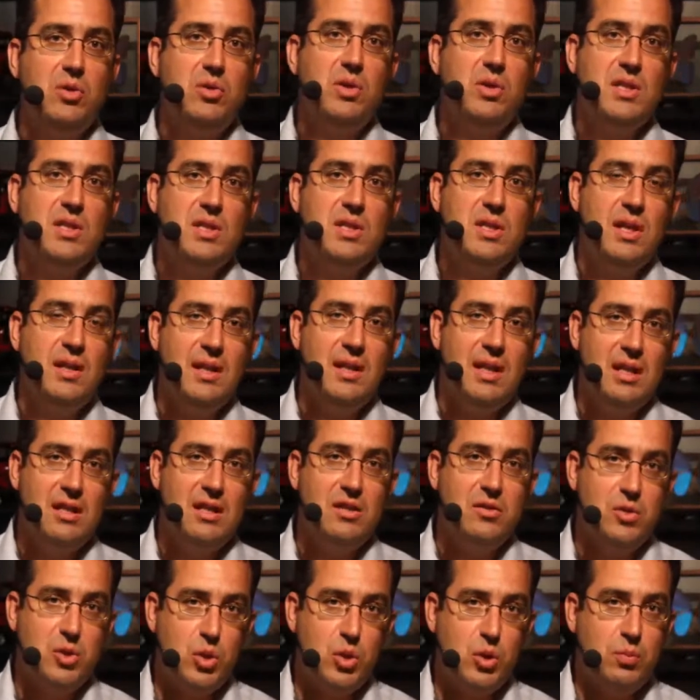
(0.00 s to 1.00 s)
so it's not
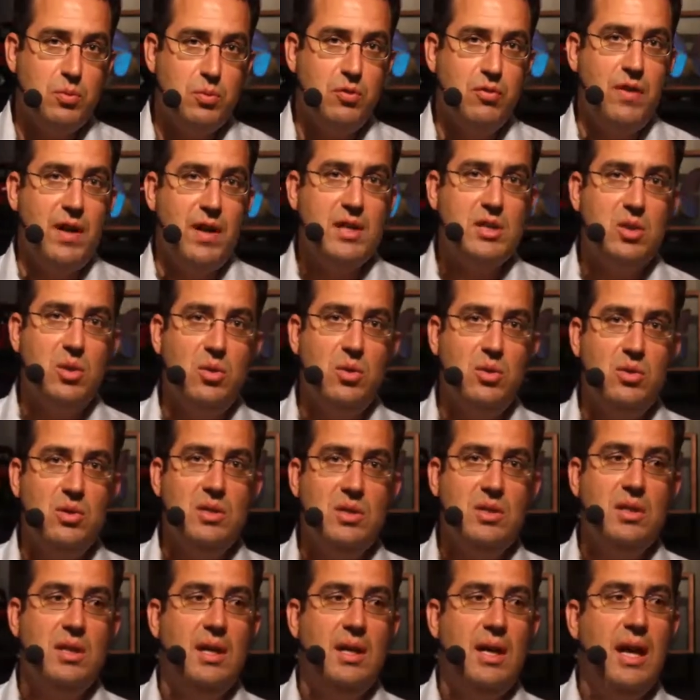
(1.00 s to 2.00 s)
individual
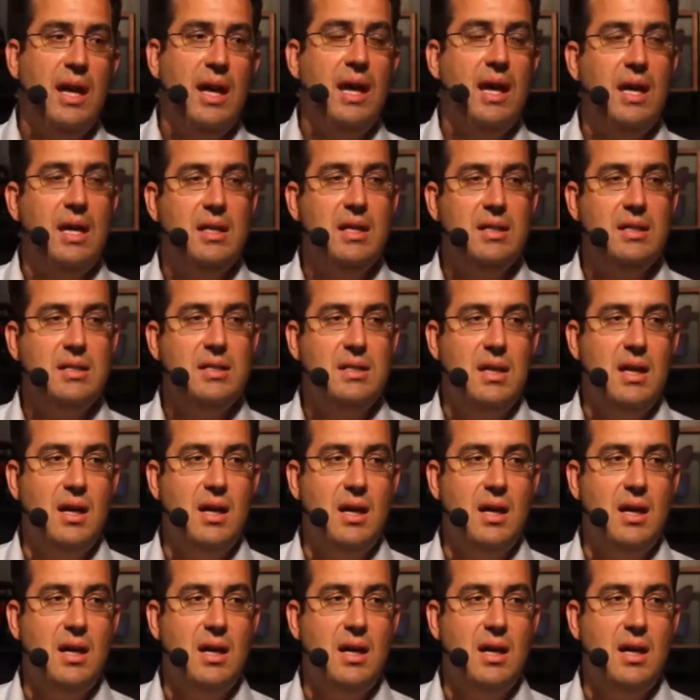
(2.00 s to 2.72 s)
professors. And